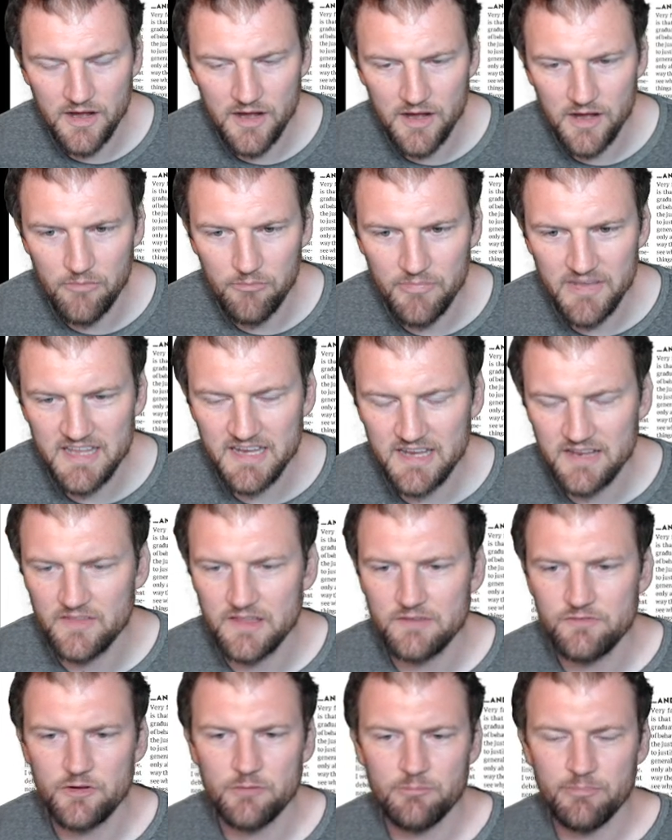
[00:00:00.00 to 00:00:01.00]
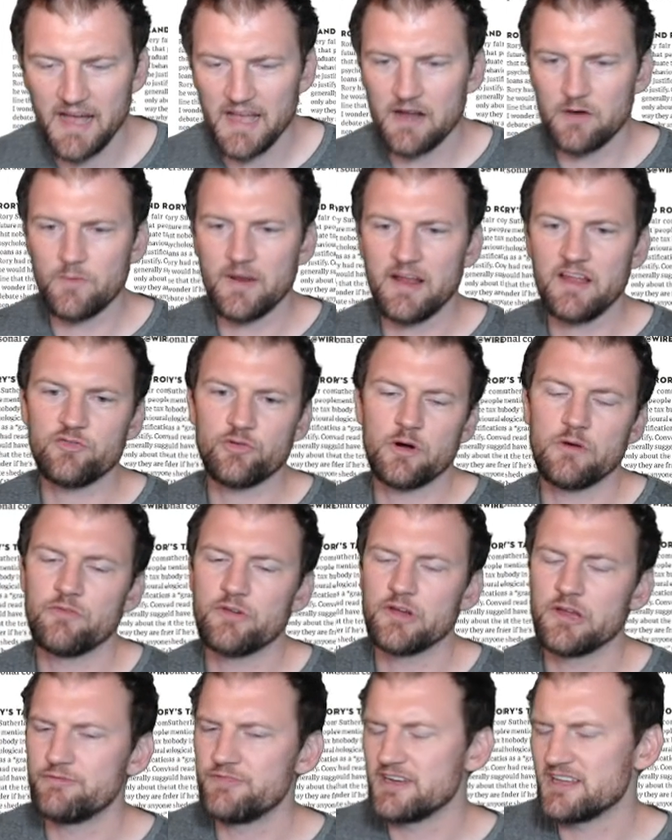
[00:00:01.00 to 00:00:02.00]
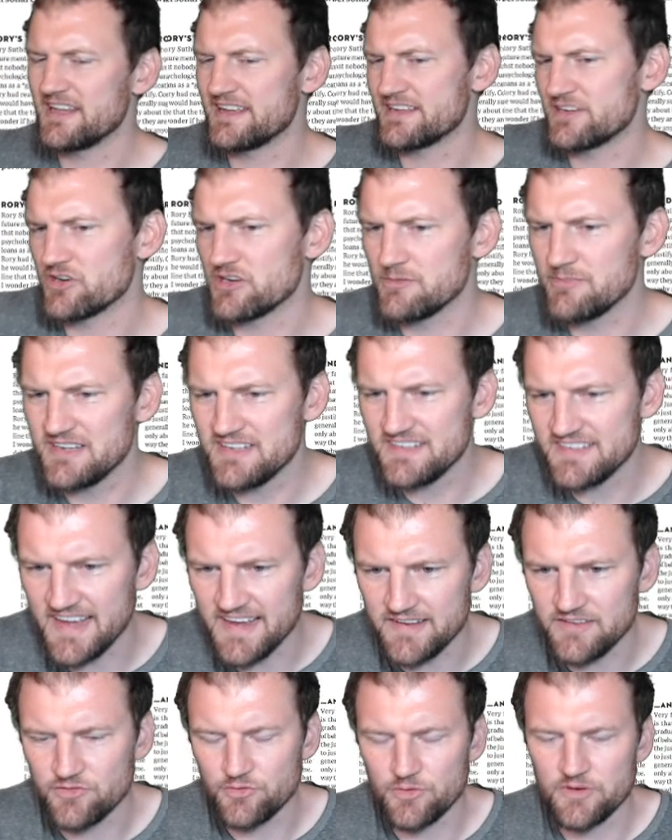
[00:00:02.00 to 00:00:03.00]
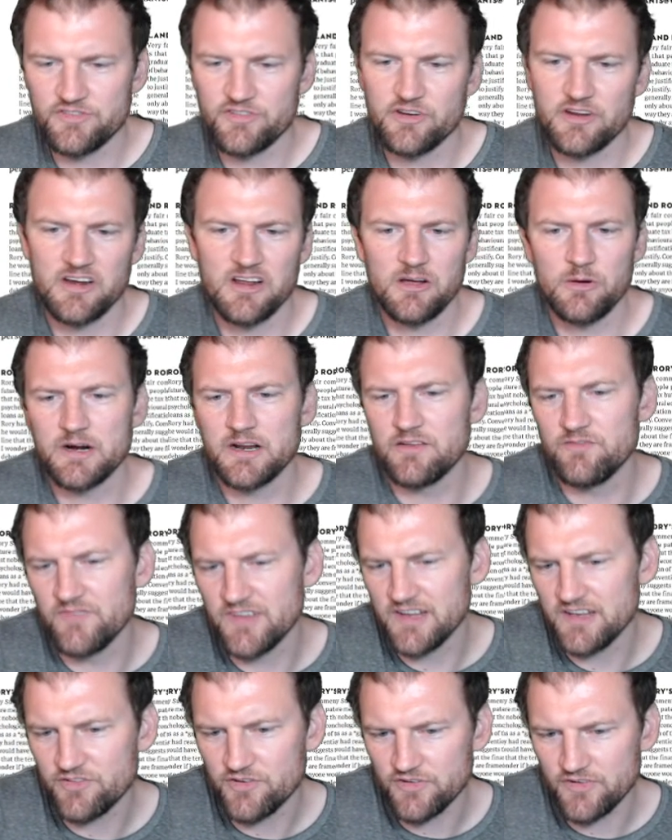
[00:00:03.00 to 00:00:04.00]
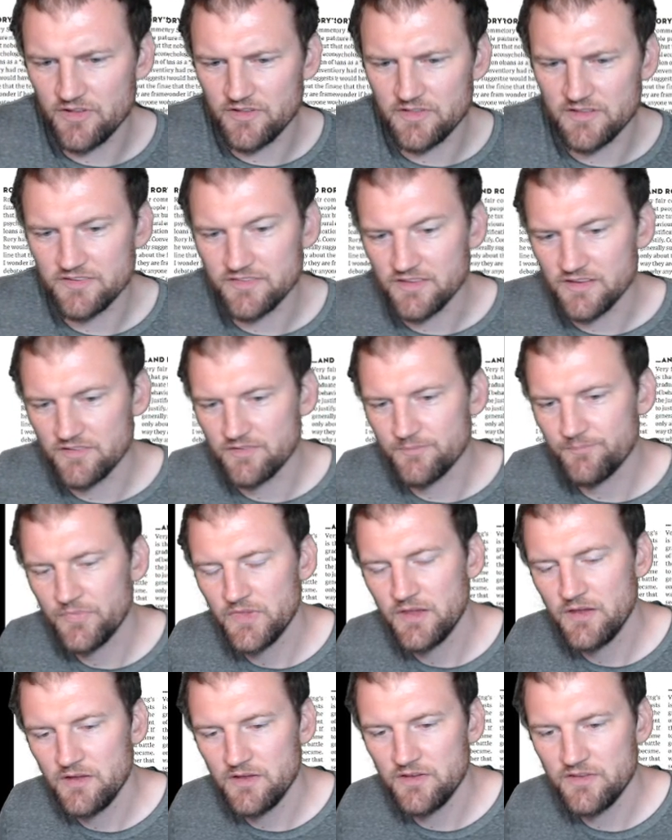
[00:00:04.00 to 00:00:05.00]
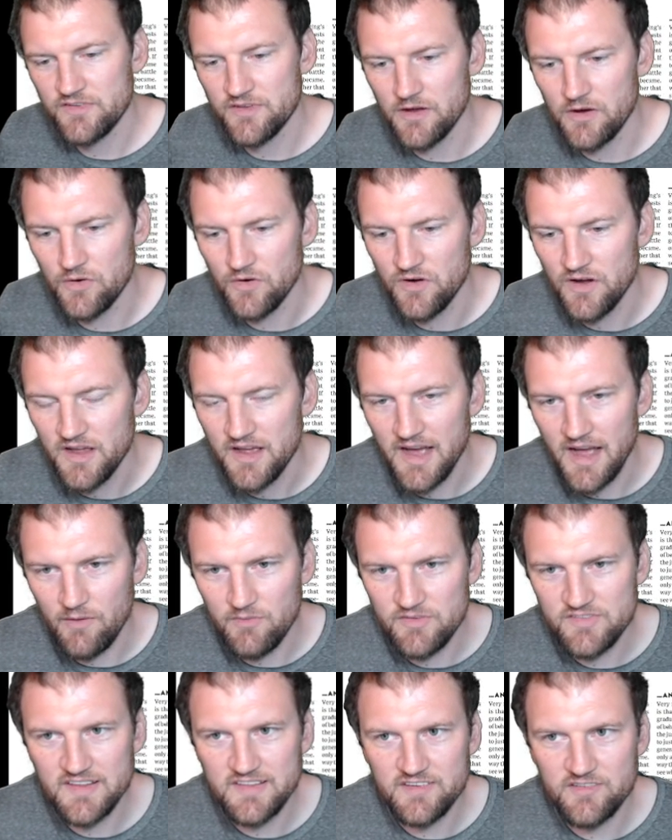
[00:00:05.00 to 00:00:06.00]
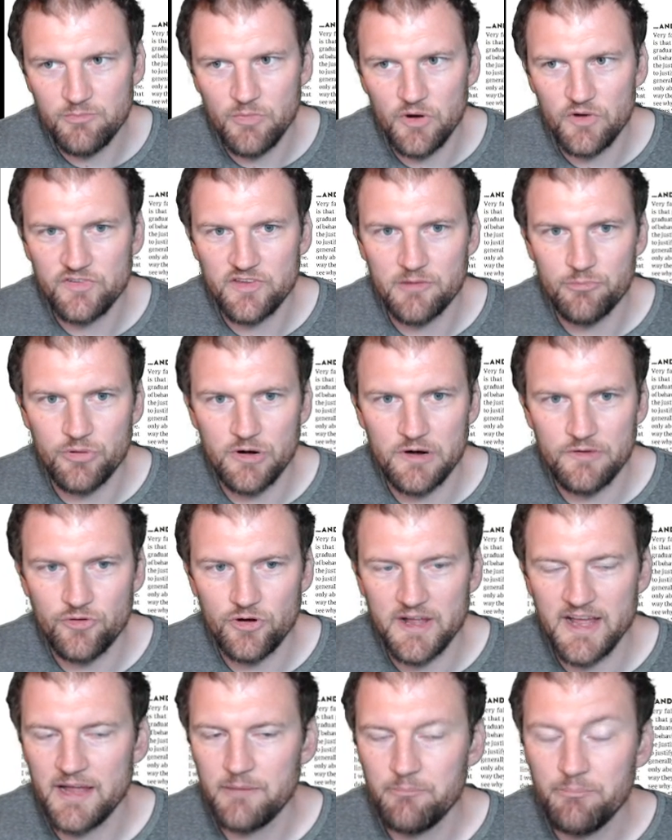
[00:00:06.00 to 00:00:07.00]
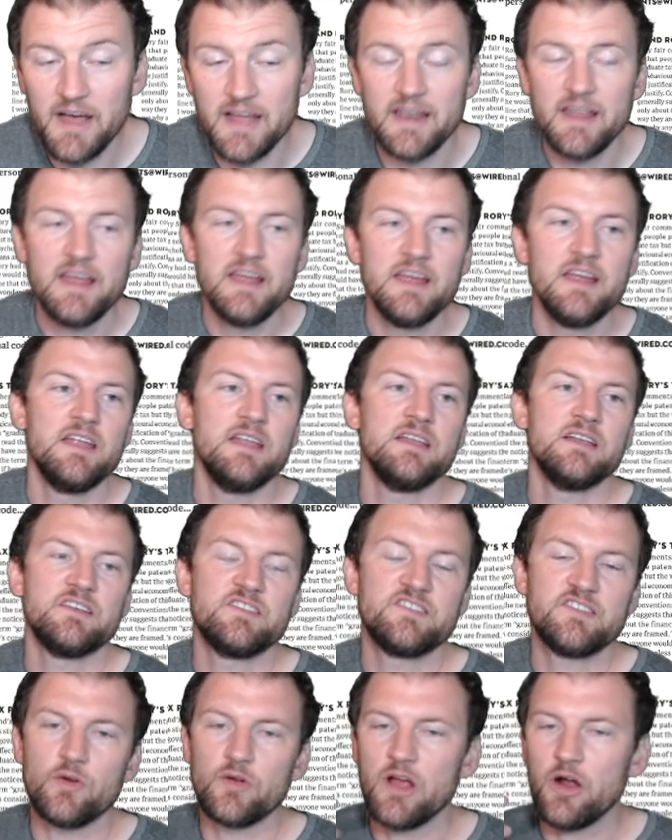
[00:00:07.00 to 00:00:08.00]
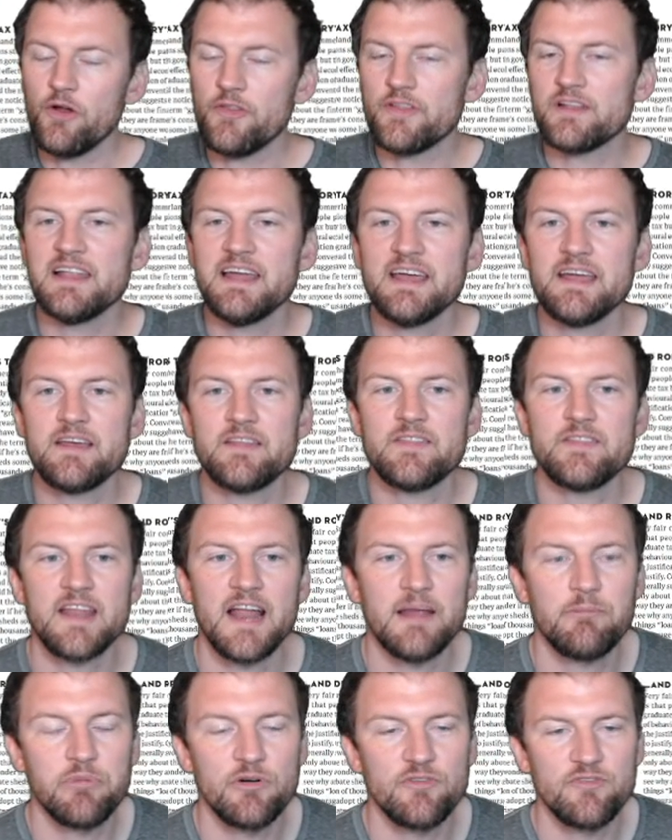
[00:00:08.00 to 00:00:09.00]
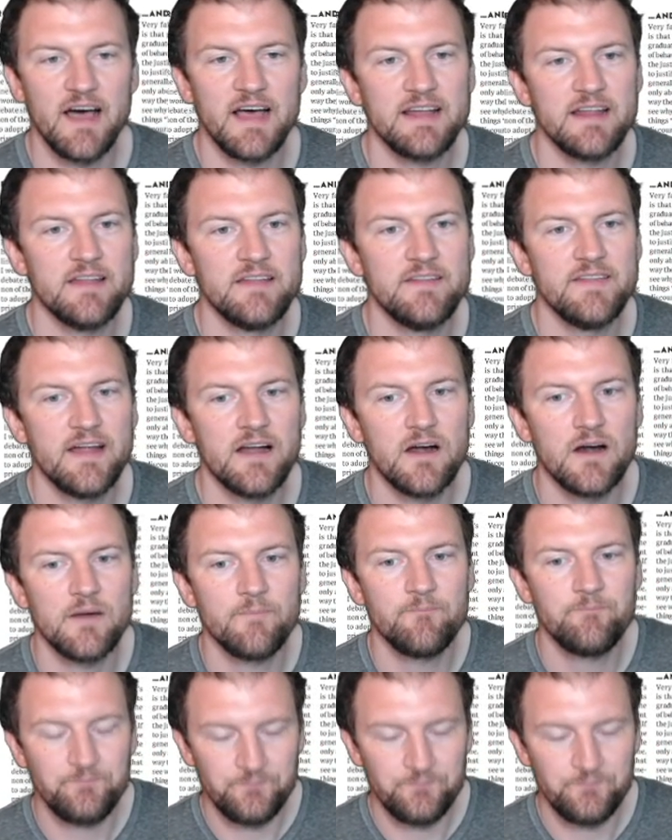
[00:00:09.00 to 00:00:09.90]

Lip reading: meaning that if you buy a Range Rover, you feel like you're going to be dangerous. You're going to go on adventures, all these things. So I would say this is mostly a peripheral ad. But so go to the link that I provided there,